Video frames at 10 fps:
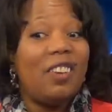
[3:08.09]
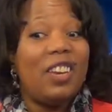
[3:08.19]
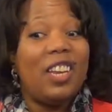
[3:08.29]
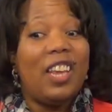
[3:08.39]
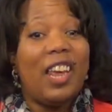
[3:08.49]

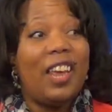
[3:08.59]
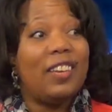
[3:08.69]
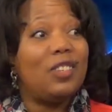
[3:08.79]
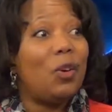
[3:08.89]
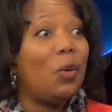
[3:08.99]
and he had
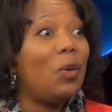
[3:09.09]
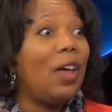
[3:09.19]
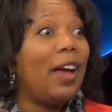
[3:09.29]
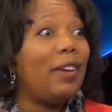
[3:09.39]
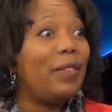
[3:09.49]
his whole
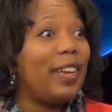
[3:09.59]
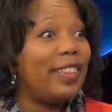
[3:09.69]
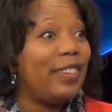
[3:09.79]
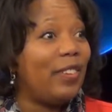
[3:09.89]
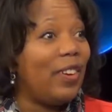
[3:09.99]
line right
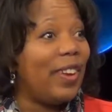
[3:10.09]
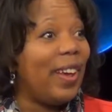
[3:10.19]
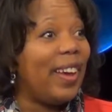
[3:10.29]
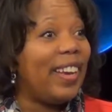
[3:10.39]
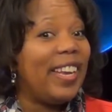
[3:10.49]
there
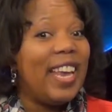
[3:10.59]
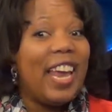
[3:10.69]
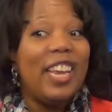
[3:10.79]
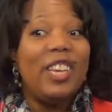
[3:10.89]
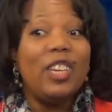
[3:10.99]
online,
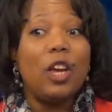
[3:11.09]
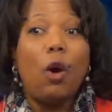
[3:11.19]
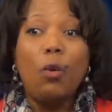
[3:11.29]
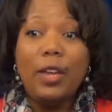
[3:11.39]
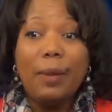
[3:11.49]
and he could look,
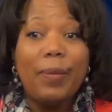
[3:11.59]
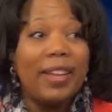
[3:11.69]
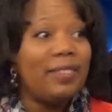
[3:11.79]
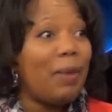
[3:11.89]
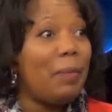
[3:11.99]
oh yep,
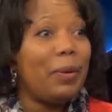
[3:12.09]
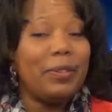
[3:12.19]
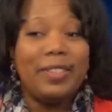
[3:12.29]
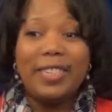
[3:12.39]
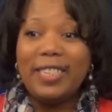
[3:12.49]
that's my
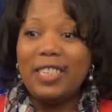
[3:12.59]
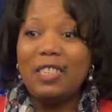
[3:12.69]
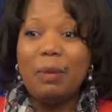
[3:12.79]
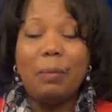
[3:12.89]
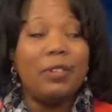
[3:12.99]
person and this
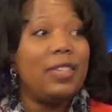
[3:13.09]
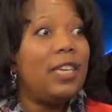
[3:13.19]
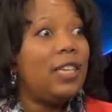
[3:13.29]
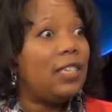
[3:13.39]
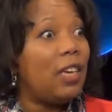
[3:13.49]
is my person.
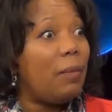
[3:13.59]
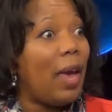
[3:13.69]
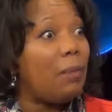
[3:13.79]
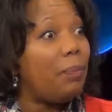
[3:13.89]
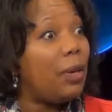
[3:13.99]
Some
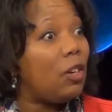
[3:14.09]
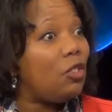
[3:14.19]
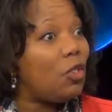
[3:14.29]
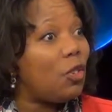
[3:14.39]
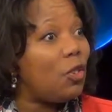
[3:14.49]
had
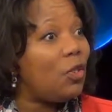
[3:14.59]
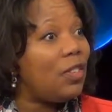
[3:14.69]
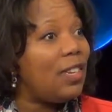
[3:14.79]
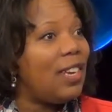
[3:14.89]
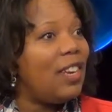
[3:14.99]

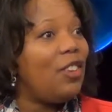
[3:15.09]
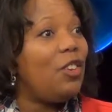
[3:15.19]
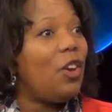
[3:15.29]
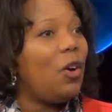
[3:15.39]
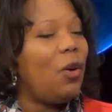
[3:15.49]
pictures,
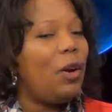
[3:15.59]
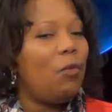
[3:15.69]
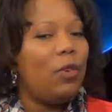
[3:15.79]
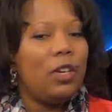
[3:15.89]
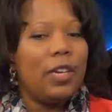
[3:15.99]
and
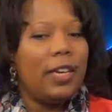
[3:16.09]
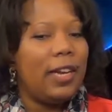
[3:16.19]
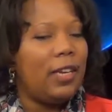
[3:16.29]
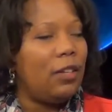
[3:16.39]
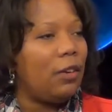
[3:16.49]
we're looking at
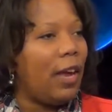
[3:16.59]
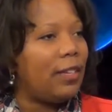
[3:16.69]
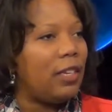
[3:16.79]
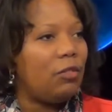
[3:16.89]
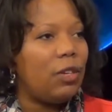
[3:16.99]
either
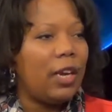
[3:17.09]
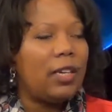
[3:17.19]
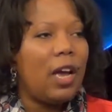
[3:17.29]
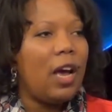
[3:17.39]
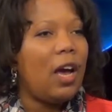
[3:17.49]

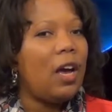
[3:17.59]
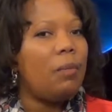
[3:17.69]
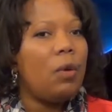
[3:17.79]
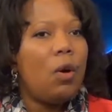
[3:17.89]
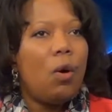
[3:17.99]

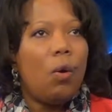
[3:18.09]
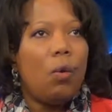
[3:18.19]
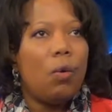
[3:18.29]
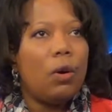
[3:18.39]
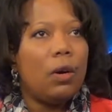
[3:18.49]
Ancestry.com
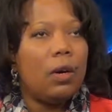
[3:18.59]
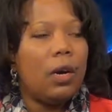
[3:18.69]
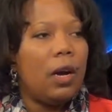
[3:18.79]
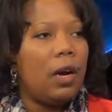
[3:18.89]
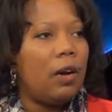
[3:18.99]

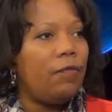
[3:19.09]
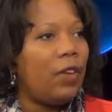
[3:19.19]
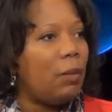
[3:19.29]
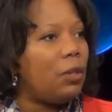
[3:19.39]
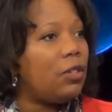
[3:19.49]
or
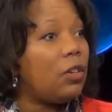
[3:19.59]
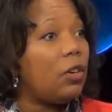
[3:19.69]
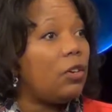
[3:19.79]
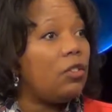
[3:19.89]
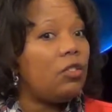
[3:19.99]
Family
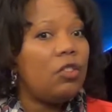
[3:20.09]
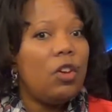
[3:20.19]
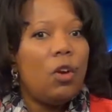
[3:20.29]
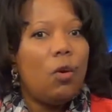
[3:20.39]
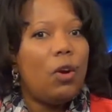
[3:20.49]
Search.
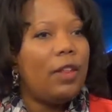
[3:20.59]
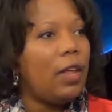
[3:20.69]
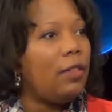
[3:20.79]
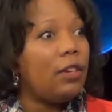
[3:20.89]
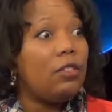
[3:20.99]

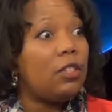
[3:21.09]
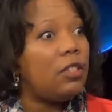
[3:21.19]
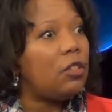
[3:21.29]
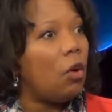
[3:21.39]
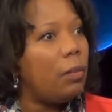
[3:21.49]
And there's just
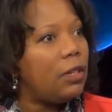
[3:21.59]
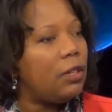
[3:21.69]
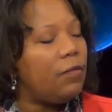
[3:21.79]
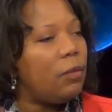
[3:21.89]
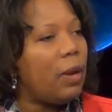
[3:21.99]
so much
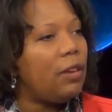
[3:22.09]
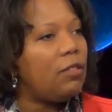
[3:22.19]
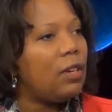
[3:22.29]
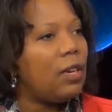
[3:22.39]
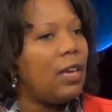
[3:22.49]

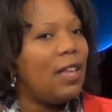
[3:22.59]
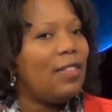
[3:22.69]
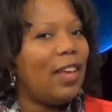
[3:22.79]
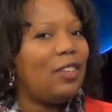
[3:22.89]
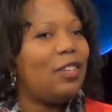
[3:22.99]
information
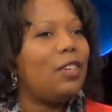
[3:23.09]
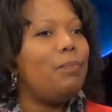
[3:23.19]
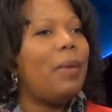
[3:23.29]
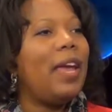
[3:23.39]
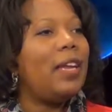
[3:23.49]
that's
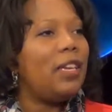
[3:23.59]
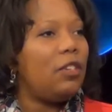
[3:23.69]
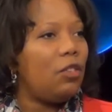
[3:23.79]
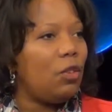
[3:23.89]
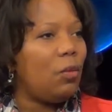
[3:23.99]
making it
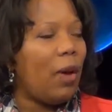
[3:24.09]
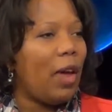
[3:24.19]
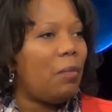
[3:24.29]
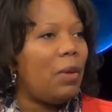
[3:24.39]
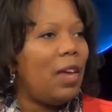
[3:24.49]
to the
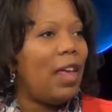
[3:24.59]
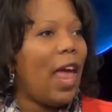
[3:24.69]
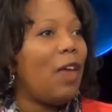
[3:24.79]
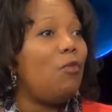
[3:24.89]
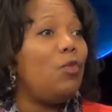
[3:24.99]
web
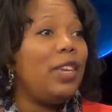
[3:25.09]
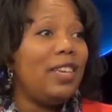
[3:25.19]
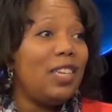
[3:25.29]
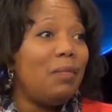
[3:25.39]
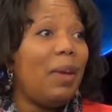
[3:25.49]
and
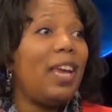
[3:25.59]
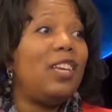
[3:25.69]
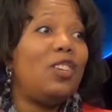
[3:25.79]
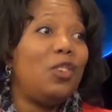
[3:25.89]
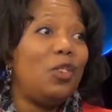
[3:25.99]
really making
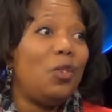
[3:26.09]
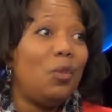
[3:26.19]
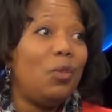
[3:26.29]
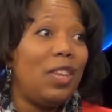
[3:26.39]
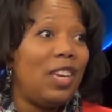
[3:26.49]
it
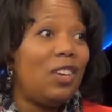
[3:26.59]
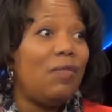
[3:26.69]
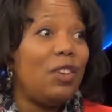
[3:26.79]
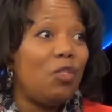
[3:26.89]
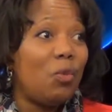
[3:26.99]
to the
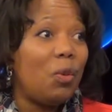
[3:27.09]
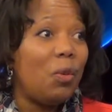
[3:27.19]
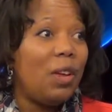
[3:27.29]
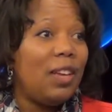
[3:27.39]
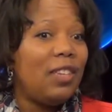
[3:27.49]
individual.
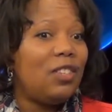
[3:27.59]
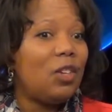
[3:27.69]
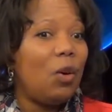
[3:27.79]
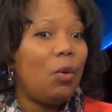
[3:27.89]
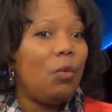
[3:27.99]

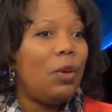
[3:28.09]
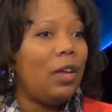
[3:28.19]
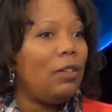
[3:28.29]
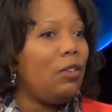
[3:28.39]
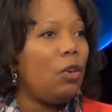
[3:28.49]
So,
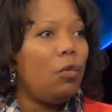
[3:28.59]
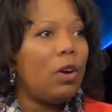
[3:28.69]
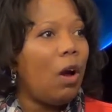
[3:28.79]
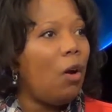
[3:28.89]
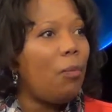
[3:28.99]
we're
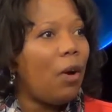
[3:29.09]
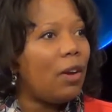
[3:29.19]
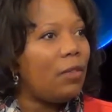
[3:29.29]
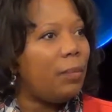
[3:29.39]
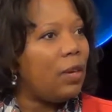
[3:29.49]
all part of
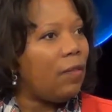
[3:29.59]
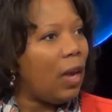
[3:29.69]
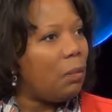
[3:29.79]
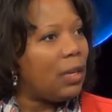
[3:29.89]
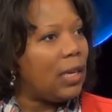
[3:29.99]
a big
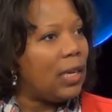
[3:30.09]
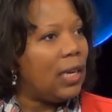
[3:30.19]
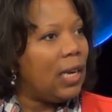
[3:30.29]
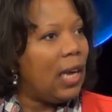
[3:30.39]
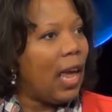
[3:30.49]
family.
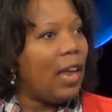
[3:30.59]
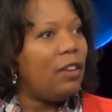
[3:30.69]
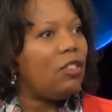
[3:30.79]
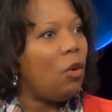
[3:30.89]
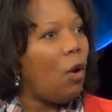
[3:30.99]
And
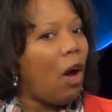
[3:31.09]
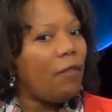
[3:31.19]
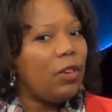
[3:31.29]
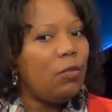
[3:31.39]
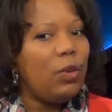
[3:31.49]
so
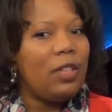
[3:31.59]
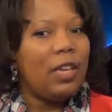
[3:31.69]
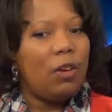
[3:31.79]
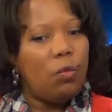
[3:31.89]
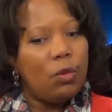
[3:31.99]
often we
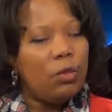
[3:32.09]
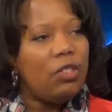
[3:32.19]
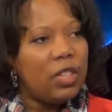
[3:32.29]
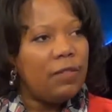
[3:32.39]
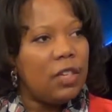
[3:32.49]
think, well, we
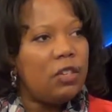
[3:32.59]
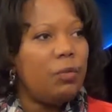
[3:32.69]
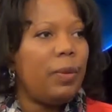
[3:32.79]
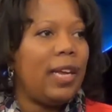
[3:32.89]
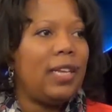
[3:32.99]
just live in this little
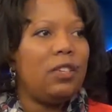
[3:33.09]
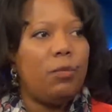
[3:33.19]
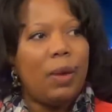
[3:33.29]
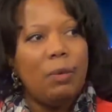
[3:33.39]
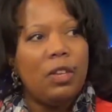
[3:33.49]
place, and
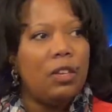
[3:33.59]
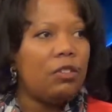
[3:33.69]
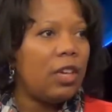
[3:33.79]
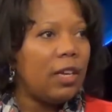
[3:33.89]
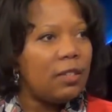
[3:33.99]
maybe there's
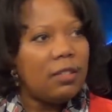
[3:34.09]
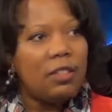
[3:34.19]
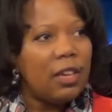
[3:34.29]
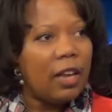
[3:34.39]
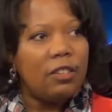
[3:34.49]
cousins
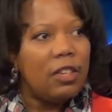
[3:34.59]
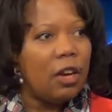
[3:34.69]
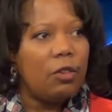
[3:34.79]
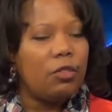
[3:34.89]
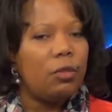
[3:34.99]
and aunts and
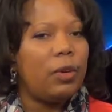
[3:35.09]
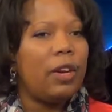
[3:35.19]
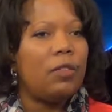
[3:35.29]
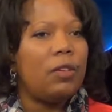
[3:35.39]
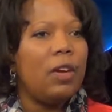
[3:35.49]
uncles or
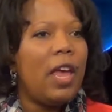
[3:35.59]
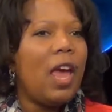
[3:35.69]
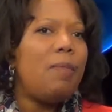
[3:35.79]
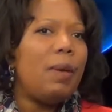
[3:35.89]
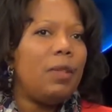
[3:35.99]
whatever,
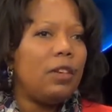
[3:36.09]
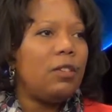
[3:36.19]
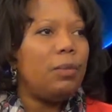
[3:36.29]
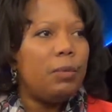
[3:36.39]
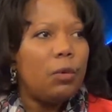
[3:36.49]
and maybe there's
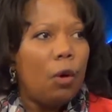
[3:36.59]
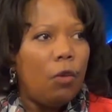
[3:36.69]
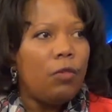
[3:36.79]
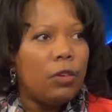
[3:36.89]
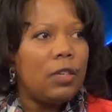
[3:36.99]
some people
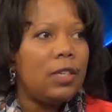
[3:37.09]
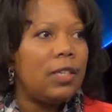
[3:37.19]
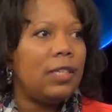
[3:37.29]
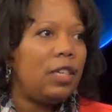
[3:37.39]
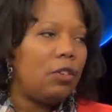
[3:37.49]
over in
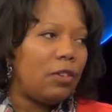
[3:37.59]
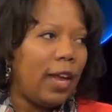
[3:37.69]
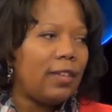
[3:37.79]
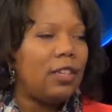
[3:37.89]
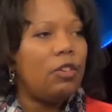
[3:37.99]
this city or
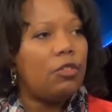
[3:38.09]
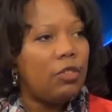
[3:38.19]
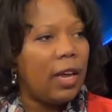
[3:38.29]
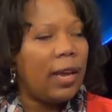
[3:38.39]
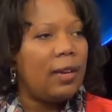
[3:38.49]
that city or
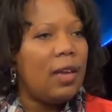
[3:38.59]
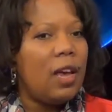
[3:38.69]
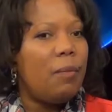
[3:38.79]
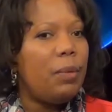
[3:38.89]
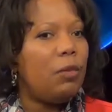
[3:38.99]
state,
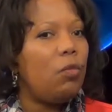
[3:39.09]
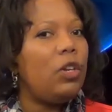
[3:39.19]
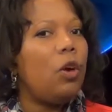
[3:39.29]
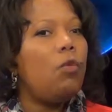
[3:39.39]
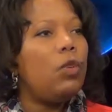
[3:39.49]
but we
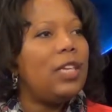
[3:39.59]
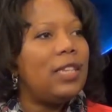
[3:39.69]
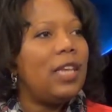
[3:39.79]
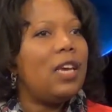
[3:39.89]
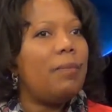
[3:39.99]
don't really
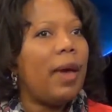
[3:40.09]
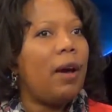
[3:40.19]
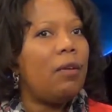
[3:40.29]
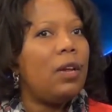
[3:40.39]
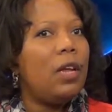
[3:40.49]
think
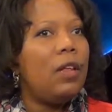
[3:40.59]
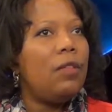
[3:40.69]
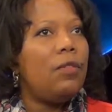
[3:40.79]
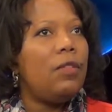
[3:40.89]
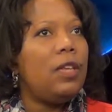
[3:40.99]
about
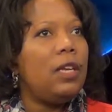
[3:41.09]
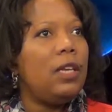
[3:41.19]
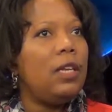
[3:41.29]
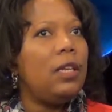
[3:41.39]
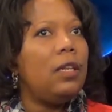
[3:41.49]

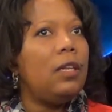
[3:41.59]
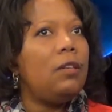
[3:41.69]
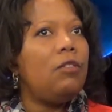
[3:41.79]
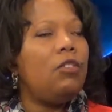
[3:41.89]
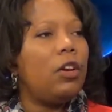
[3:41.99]
the
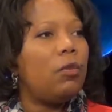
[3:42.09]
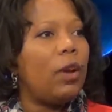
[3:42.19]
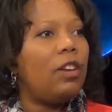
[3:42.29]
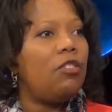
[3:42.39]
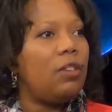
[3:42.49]

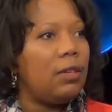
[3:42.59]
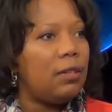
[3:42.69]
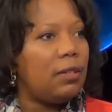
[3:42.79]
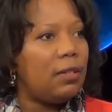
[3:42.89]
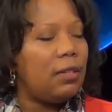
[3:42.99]

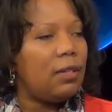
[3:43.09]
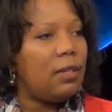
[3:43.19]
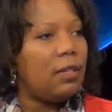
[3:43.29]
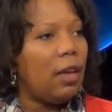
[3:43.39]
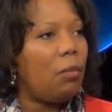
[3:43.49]
generations
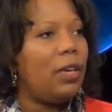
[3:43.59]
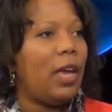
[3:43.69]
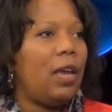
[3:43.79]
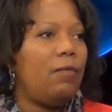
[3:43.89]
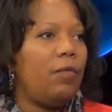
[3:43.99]
that we
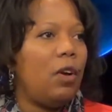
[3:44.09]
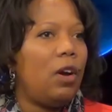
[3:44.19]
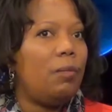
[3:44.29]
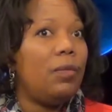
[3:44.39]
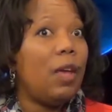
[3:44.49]
came
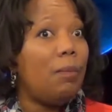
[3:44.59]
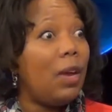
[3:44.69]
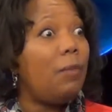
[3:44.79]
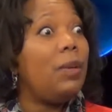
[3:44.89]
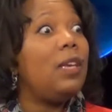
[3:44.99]
from, that
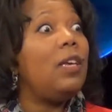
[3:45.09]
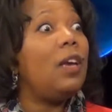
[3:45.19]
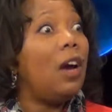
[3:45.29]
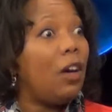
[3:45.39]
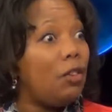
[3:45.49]
may be
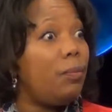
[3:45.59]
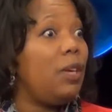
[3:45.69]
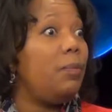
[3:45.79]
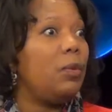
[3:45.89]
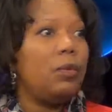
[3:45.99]
other
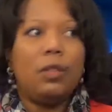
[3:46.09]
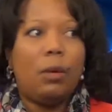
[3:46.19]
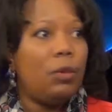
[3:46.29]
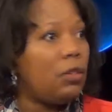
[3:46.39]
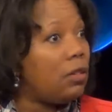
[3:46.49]
people that
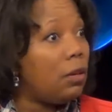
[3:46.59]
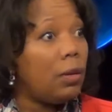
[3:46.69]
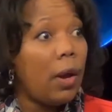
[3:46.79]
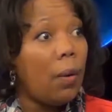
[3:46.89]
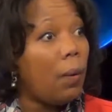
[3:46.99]
we just don't
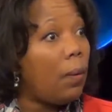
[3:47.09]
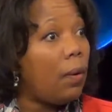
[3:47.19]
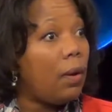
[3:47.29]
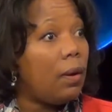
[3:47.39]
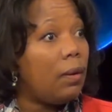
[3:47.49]

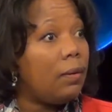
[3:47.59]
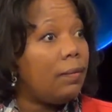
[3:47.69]
know,